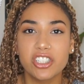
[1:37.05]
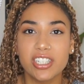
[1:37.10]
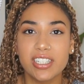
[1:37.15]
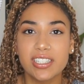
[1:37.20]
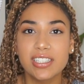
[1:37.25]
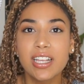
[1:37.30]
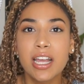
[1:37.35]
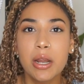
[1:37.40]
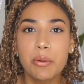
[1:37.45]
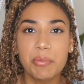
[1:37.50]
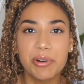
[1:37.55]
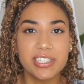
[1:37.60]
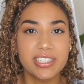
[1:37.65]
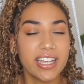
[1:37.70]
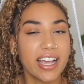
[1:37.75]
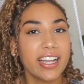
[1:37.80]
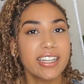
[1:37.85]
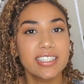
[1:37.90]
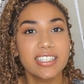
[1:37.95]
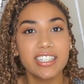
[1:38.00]
just
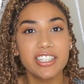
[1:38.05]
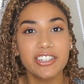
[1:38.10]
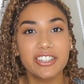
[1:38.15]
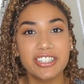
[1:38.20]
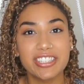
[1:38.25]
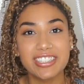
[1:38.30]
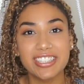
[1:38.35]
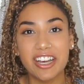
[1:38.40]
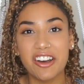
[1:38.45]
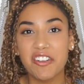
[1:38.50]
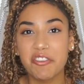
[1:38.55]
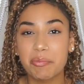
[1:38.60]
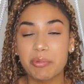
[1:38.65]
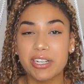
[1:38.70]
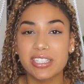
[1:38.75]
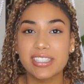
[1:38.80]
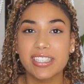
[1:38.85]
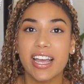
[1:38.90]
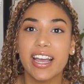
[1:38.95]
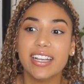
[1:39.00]
protecting yourself,
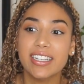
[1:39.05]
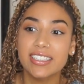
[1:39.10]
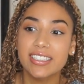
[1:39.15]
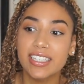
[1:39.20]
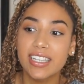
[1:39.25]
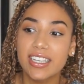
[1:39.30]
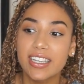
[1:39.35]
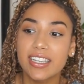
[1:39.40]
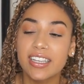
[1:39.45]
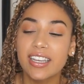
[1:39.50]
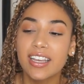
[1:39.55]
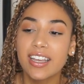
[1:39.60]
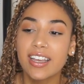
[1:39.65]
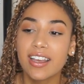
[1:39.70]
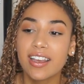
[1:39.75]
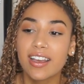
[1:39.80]
protecting